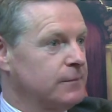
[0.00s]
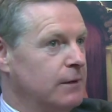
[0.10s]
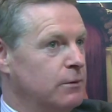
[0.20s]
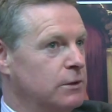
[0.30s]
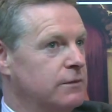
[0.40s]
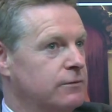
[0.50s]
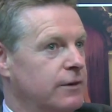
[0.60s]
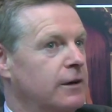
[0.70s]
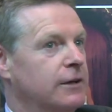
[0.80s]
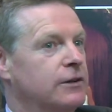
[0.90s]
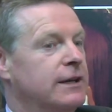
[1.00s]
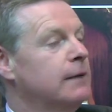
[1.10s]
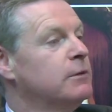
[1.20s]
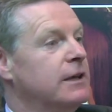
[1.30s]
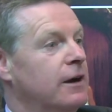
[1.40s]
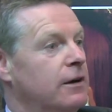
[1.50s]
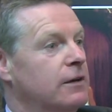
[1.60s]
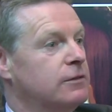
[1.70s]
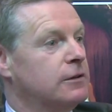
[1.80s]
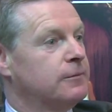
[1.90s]
And we would have a fairly good name in the
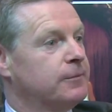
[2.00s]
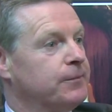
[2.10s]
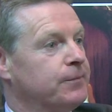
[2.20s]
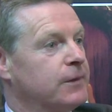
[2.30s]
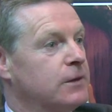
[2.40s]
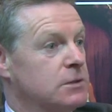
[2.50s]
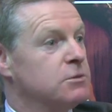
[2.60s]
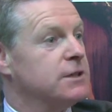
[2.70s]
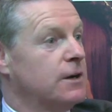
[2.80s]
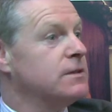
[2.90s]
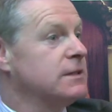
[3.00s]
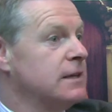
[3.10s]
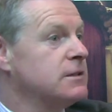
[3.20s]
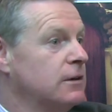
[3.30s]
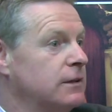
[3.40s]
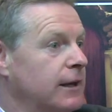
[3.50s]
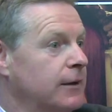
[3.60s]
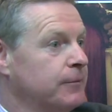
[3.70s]
area for customer service and that sort of thing.